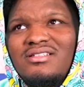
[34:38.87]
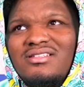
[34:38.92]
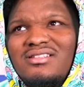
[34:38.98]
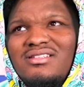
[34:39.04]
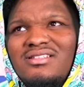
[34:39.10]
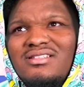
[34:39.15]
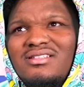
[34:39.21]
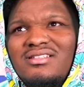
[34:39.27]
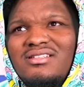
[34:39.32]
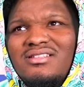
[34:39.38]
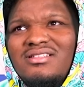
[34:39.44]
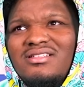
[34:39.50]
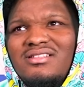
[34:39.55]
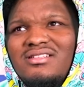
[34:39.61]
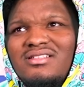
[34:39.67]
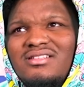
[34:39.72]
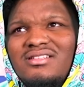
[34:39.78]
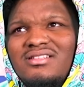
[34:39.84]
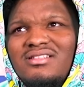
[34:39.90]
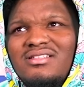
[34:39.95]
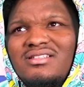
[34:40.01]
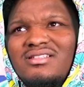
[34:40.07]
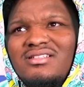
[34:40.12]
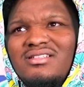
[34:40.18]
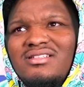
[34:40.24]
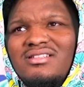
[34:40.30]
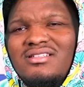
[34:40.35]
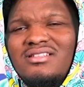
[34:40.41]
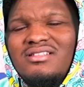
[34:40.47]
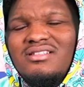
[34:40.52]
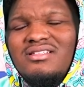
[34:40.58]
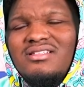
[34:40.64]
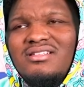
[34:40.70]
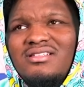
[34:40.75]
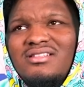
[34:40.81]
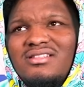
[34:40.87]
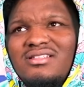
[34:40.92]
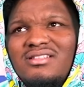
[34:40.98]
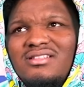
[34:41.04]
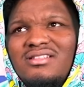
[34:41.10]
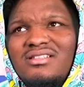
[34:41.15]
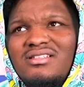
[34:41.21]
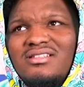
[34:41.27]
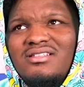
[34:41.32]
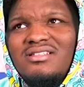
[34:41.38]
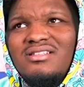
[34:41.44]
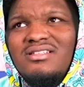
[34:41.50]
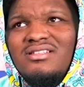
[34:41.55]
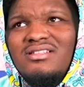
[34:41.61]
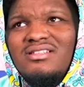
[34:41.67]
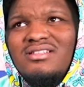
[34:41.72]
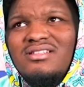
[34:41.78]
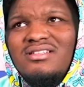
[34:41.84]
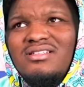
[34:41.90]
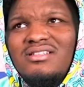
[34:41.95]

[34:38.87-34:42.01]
[no speech]